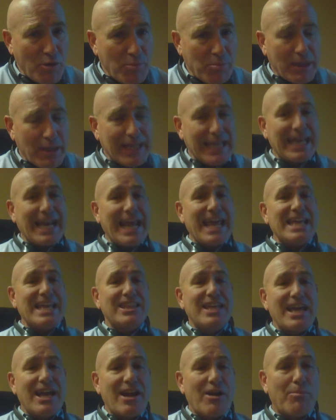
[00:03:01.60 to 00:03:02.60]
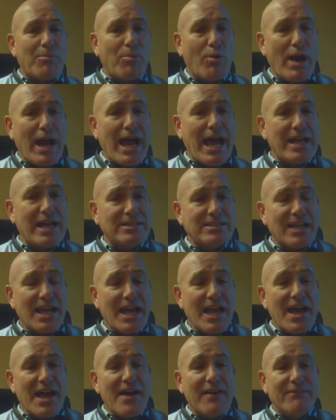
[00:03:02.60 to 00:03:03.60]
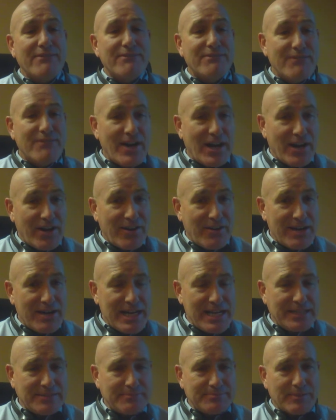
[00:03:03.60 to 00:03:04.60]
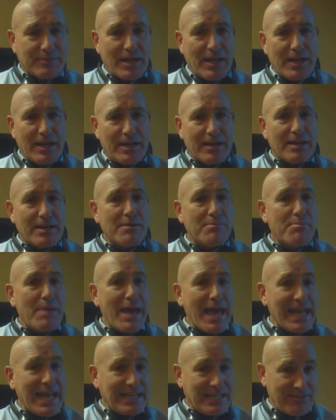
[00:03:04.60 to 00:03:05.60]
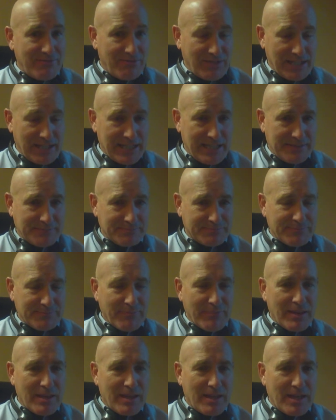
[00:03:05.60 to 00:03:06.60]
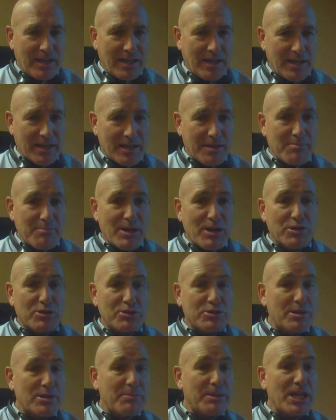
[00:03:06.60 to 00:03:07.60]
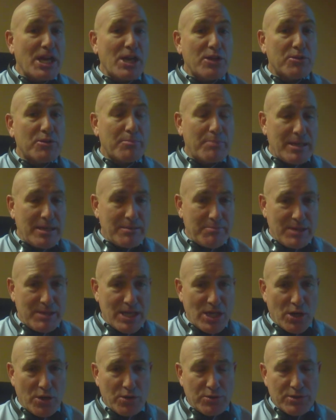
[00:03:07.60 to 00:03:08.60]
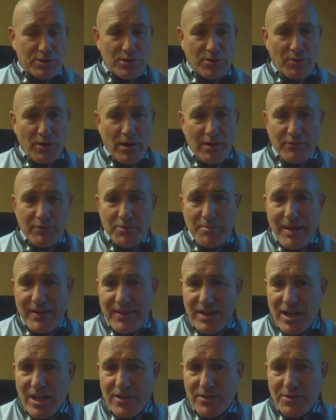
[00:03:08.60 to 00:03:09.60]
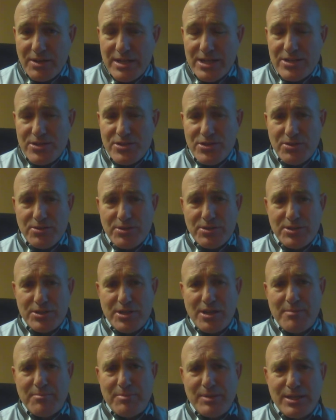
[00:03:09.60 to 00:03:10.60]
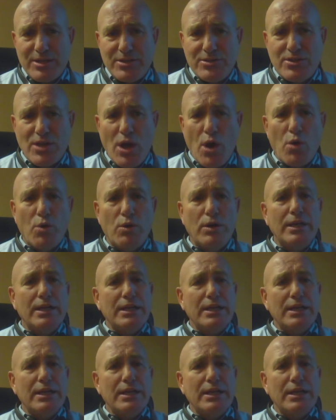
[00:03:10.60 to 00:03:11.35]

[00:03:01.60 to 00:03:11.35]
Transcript: plan, and they are priced very competitively compared to some of the other PPOs that are offered by the other insurance companies. So